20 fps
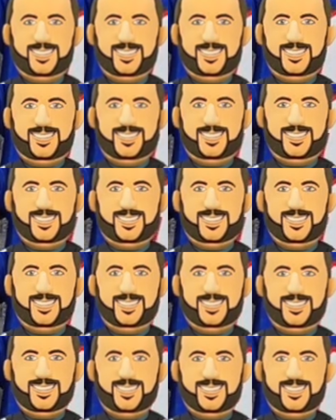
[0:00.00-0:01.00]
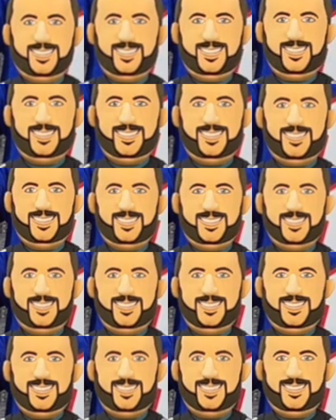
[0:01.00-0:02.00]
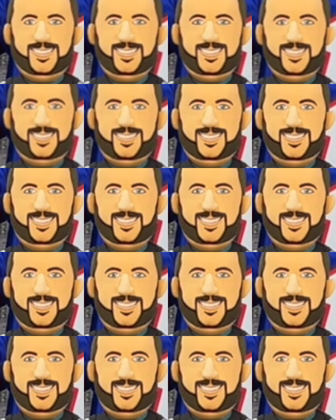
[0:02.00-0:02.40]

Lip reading: This person isn't speaking.